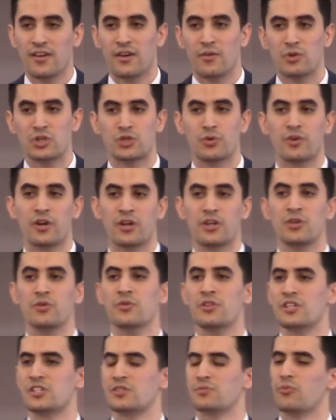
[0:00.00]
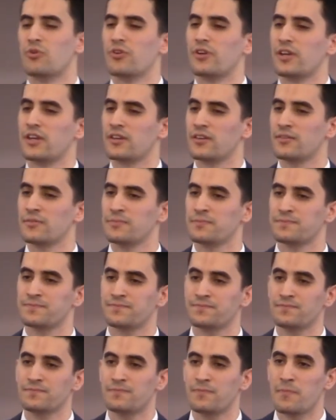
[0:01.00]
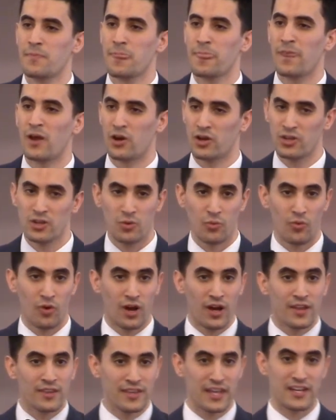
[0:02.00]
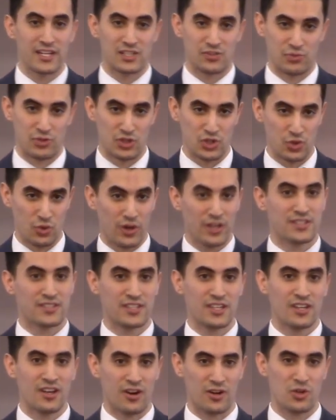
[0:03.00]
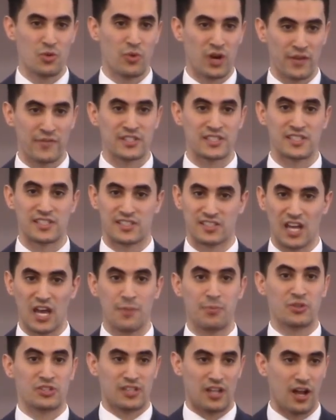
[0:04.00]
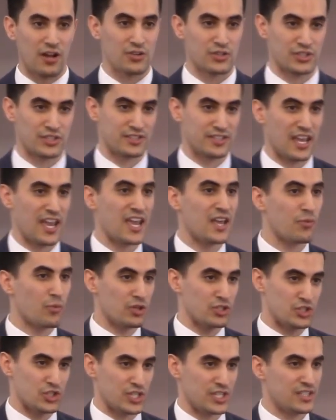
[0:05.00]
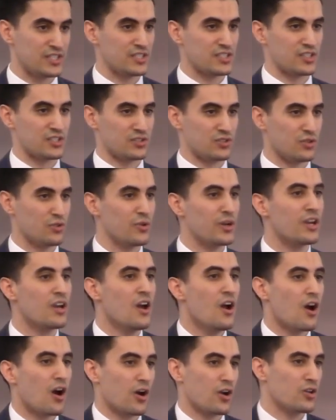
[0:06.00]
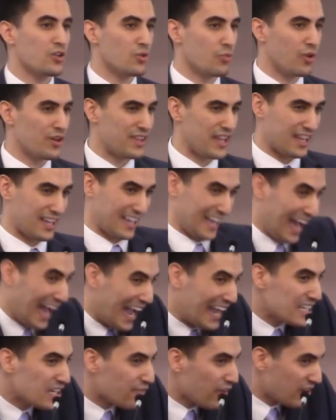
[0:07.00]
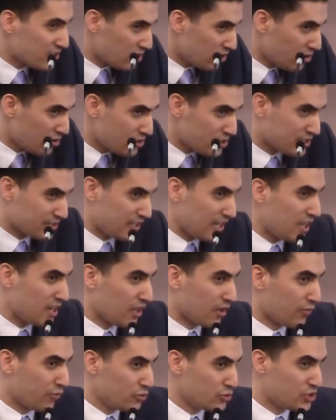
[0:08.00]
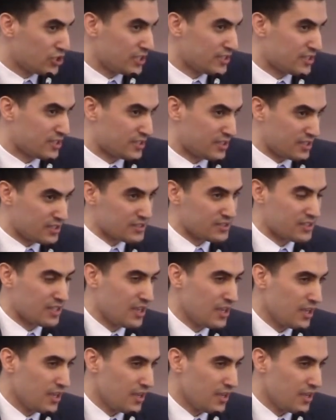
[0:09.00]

Which one are you this morning? Are you the one that is rejoicing? Are you one of his disciples that understand what Jesus is doing? Are you the one that kind of has an understanding of who Jesus is?